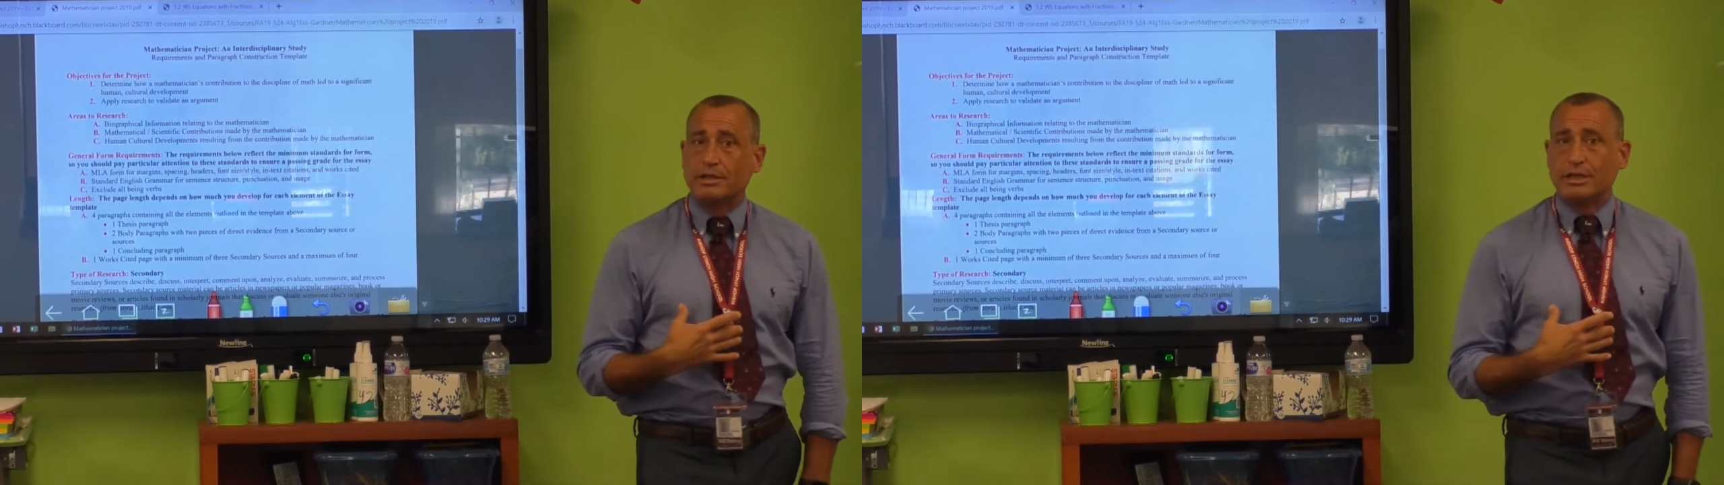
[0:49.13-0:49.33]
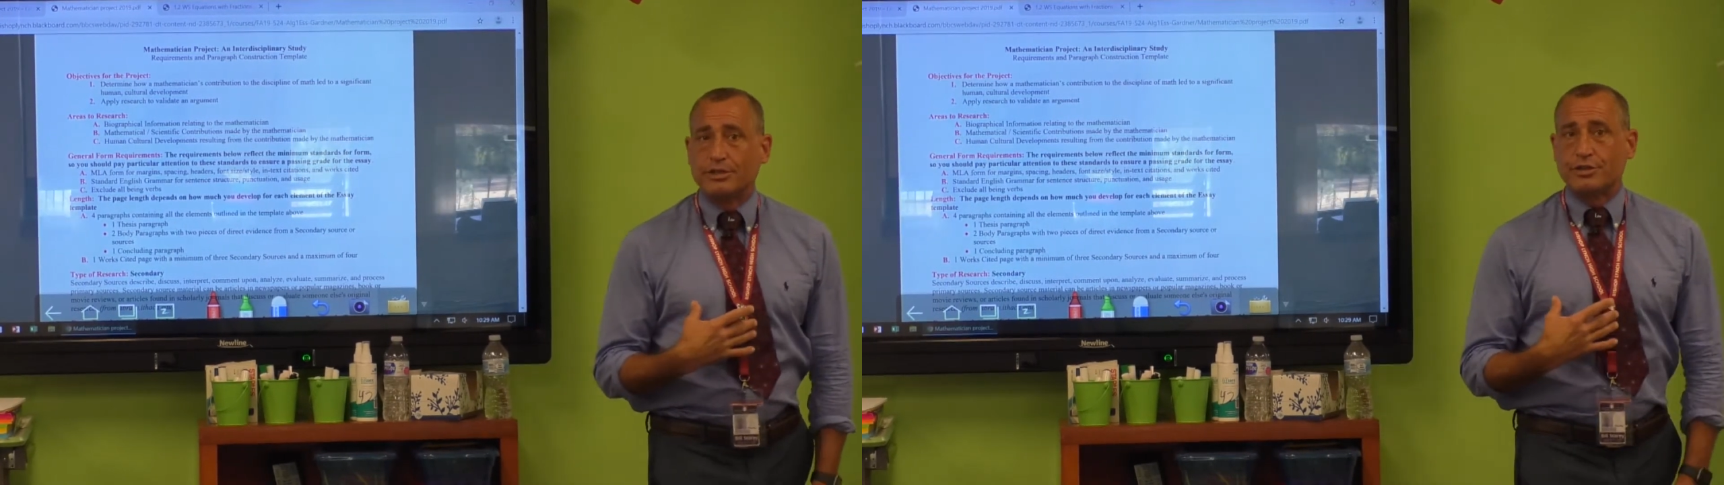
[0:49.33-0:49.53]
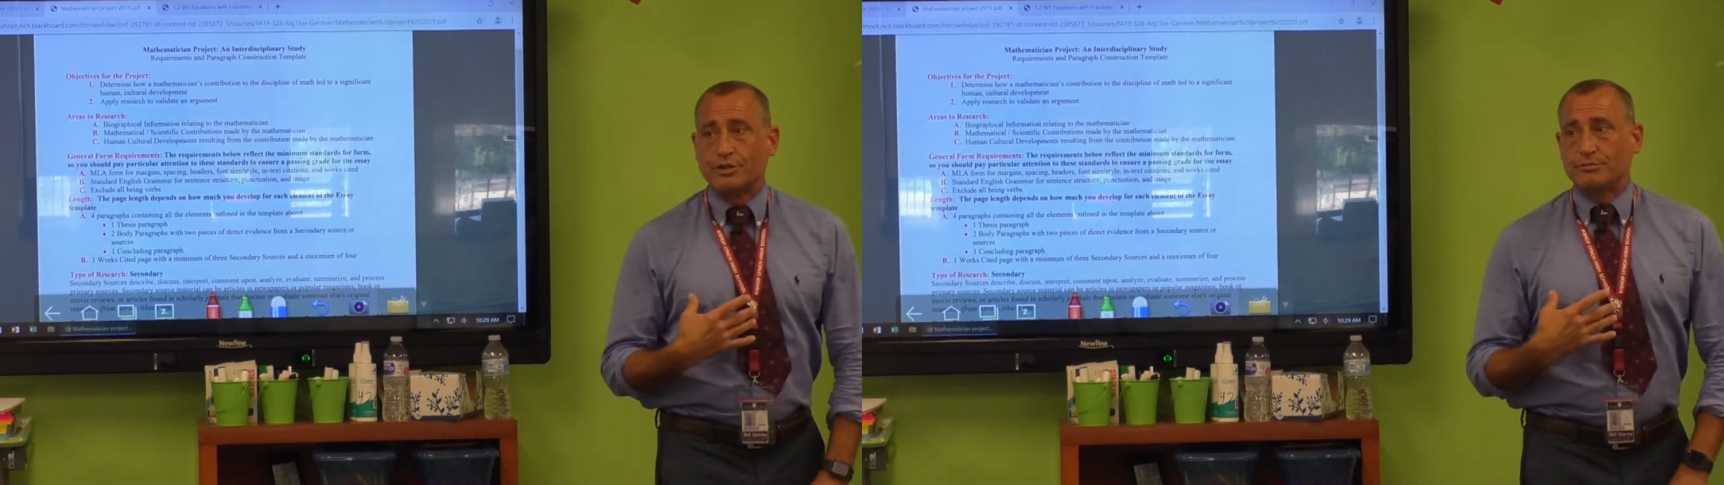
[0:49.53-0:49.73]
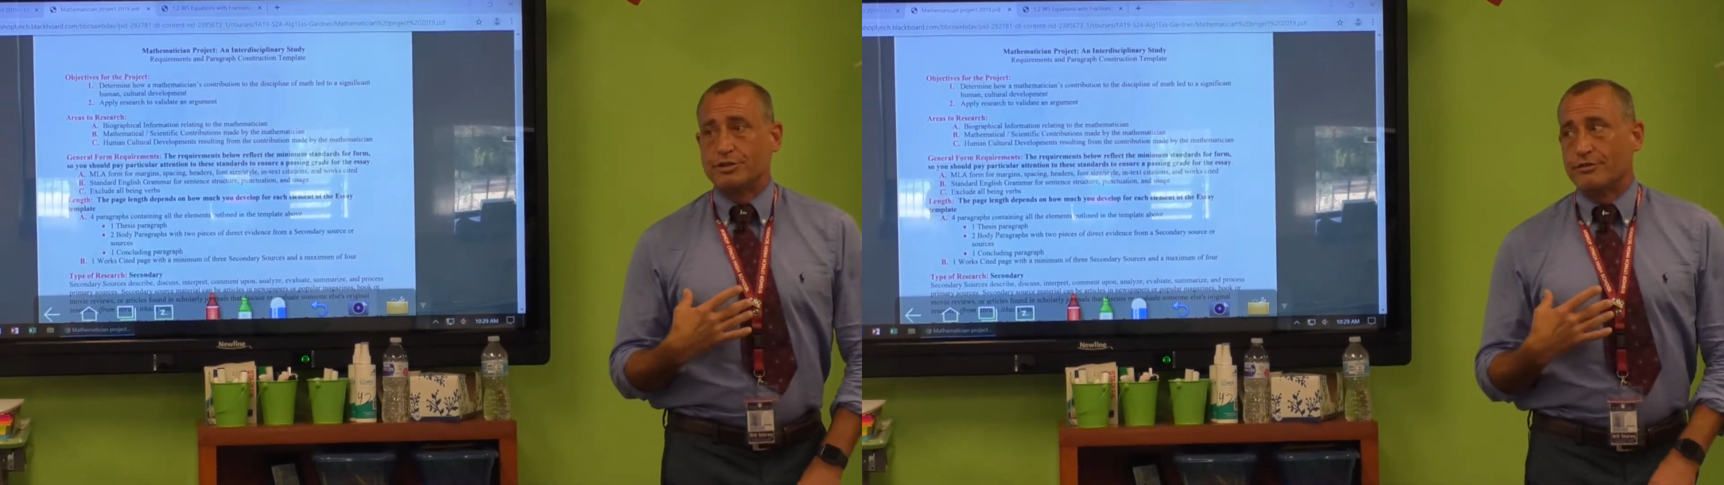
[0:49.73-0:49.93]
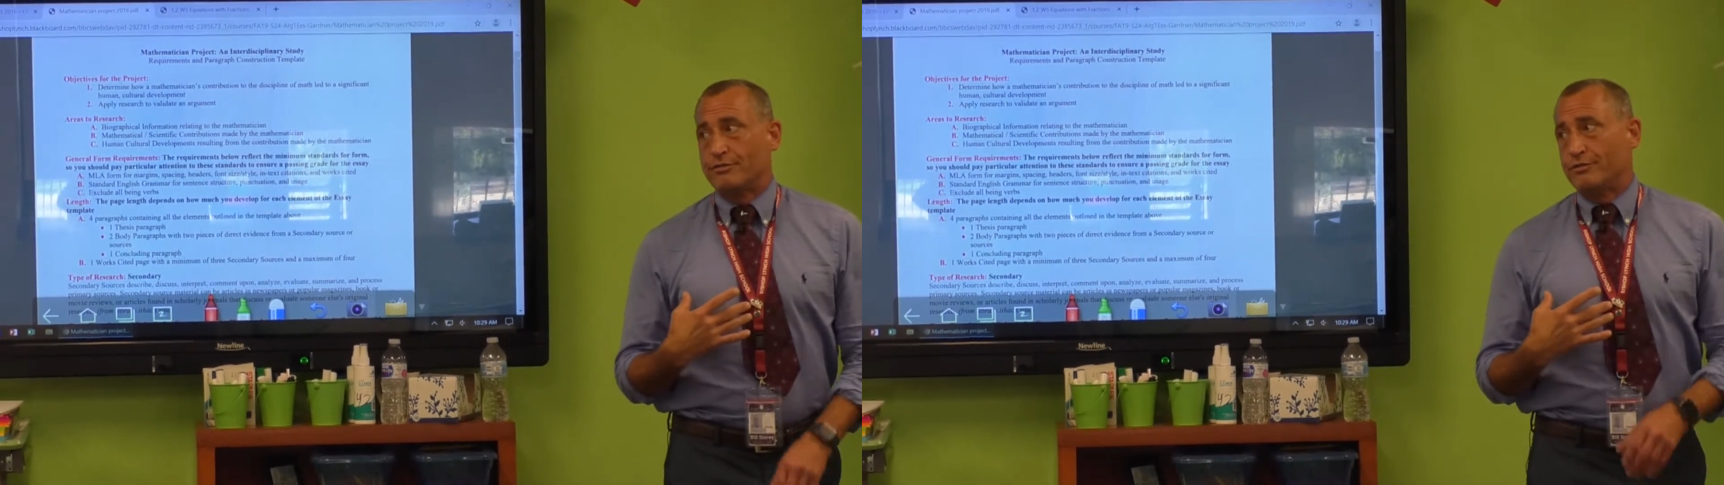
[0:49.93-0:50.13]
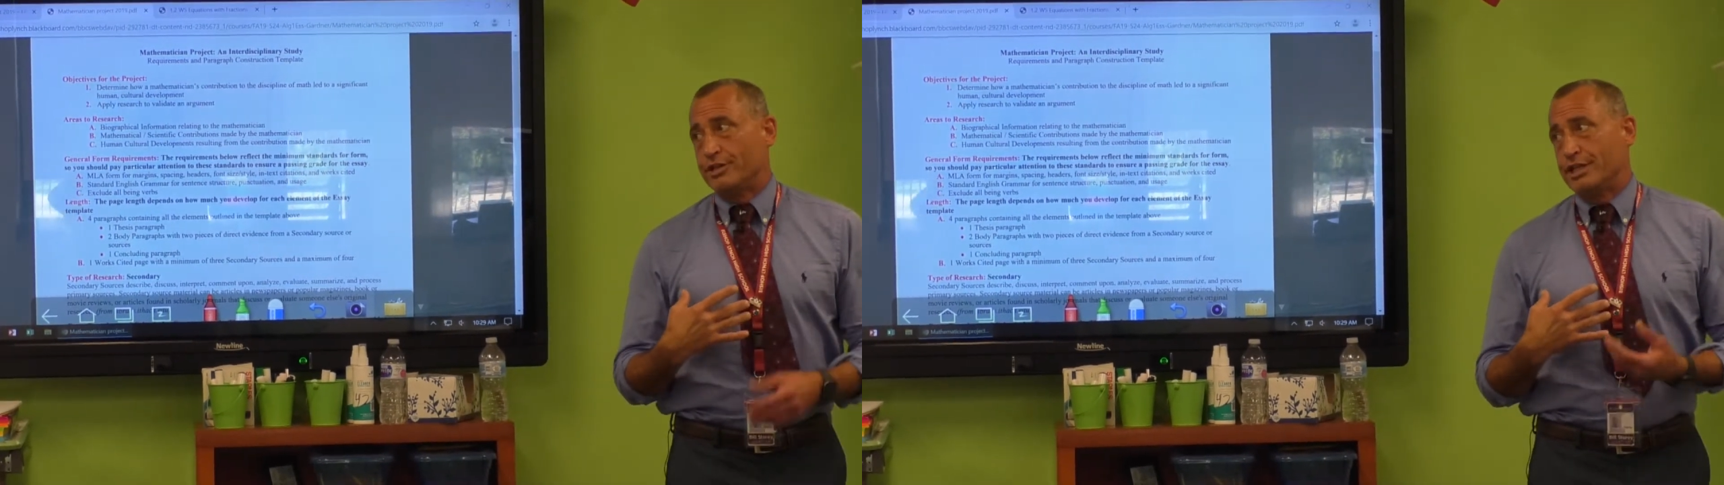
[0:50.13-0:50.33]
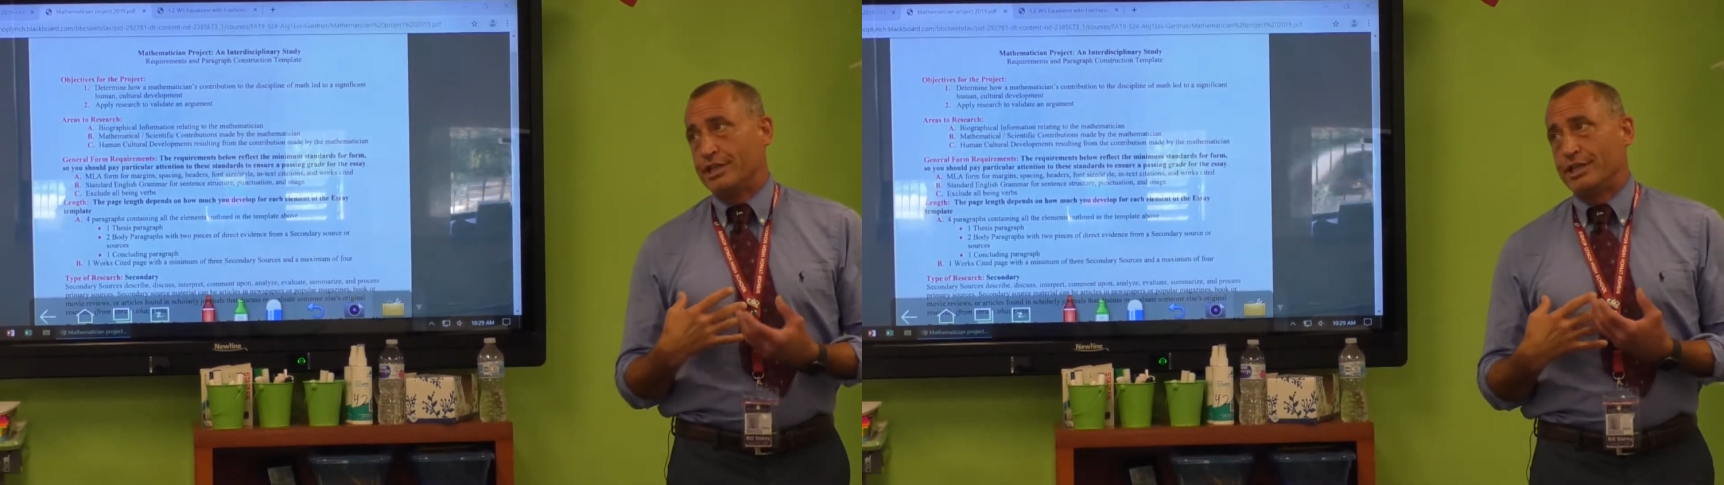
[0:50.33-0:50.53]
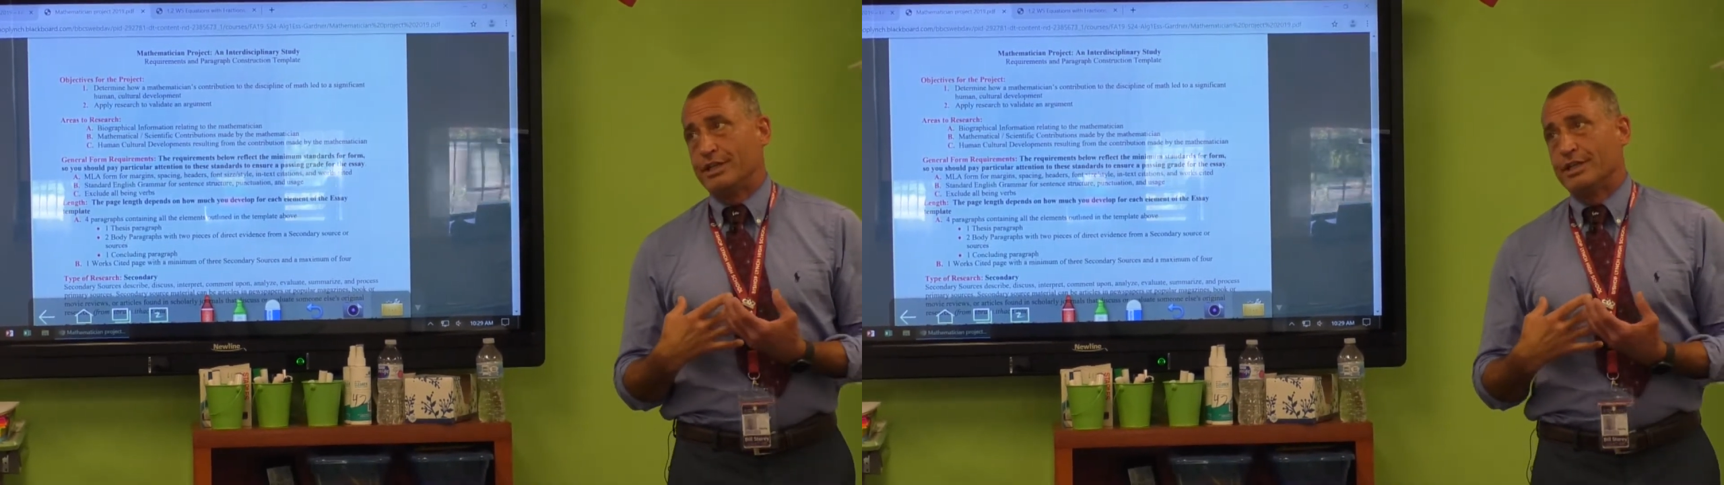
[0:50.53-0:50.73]
in terms of
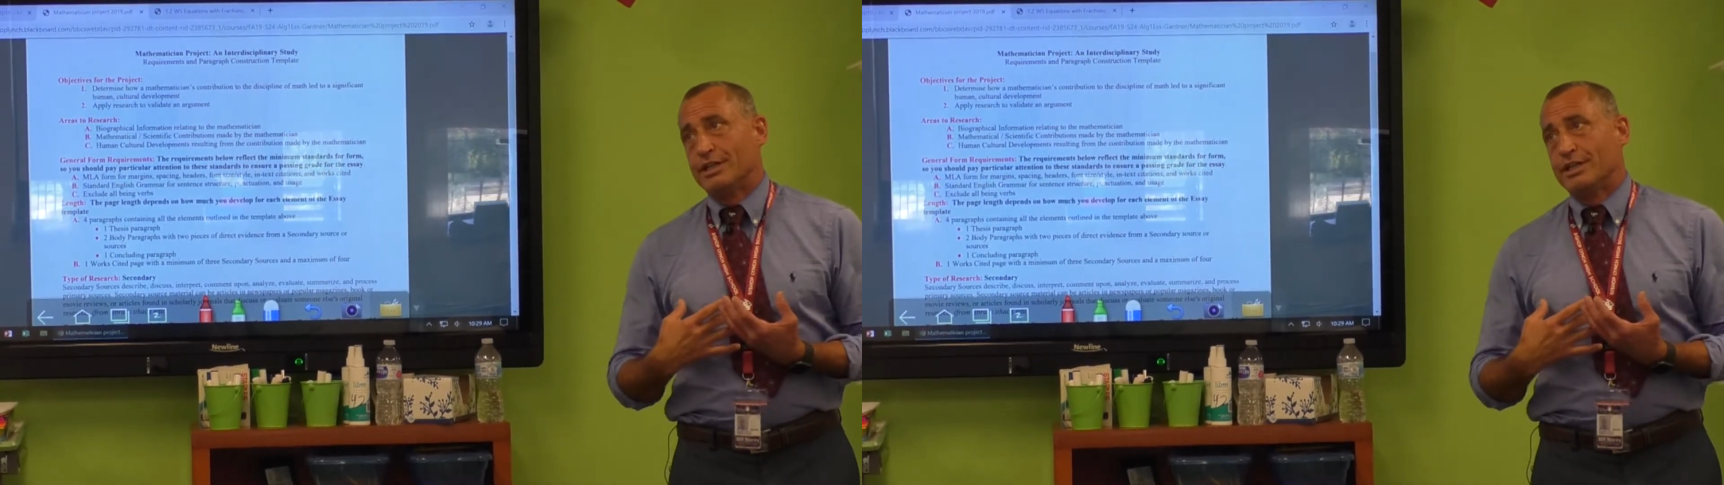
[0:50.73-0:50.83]
the